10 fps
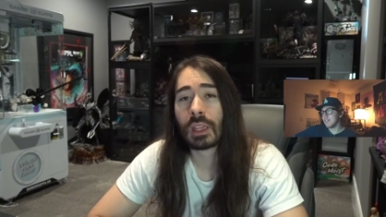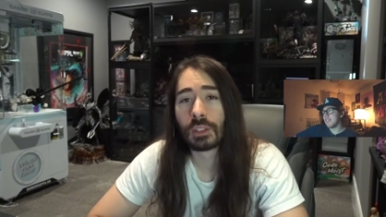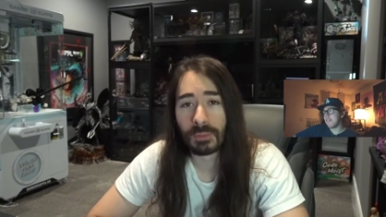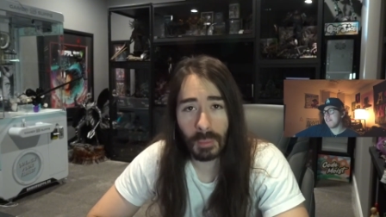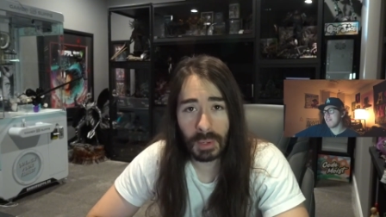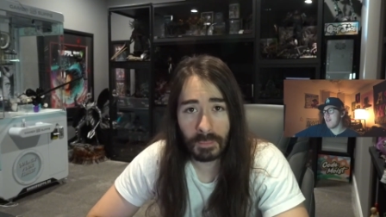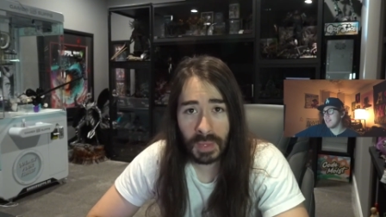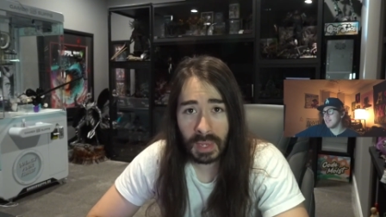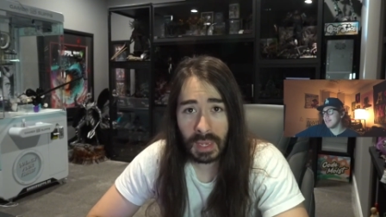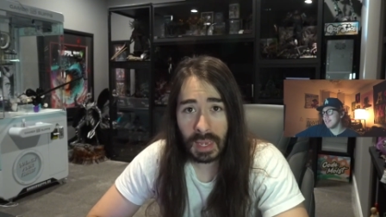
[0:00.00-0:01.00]
from it.
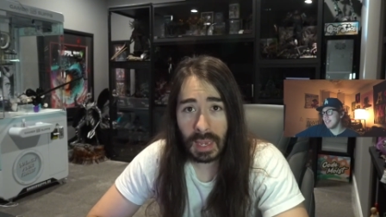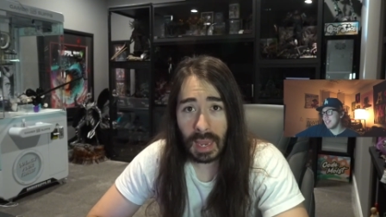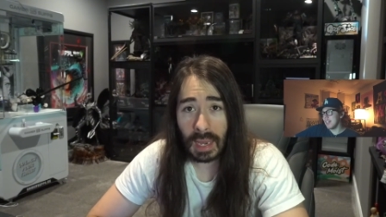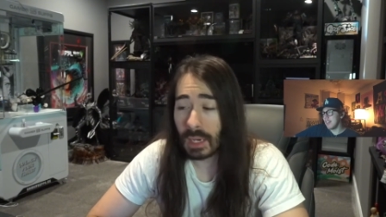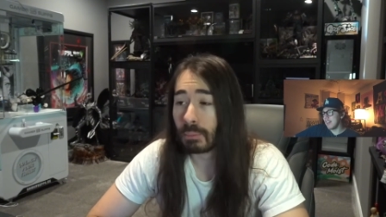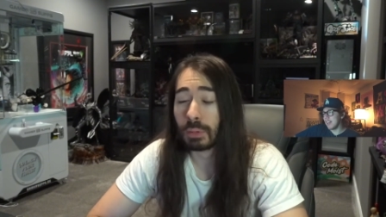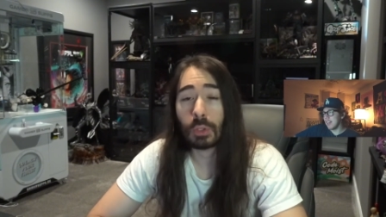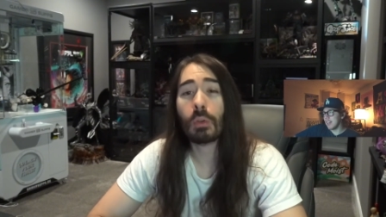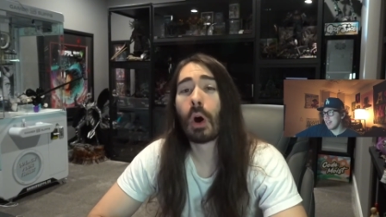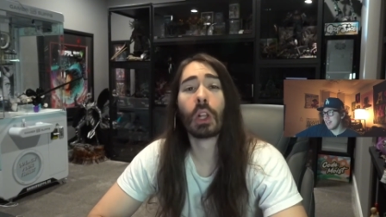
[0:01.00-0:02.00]
And it
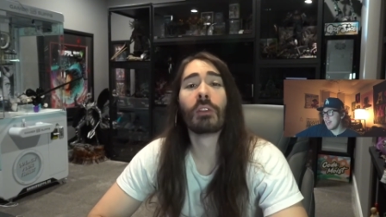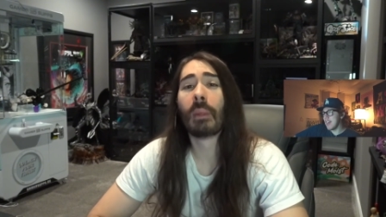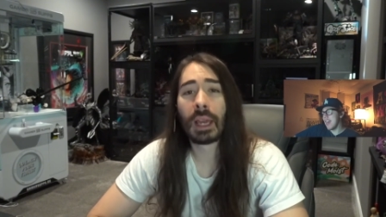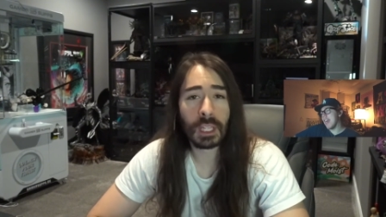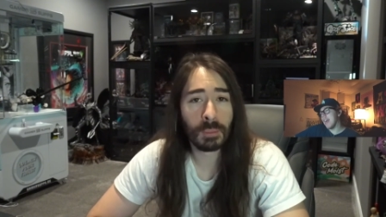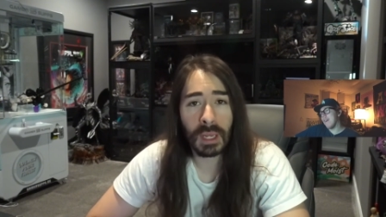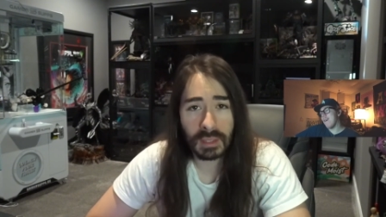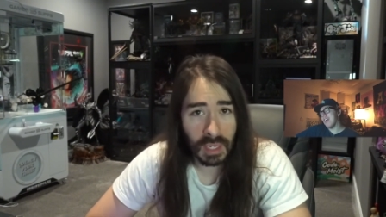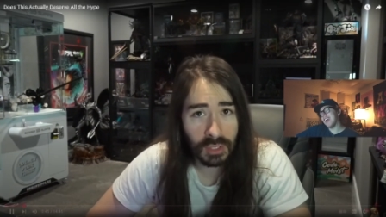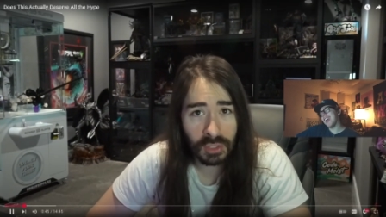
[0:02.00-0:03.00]
blew all of my expectations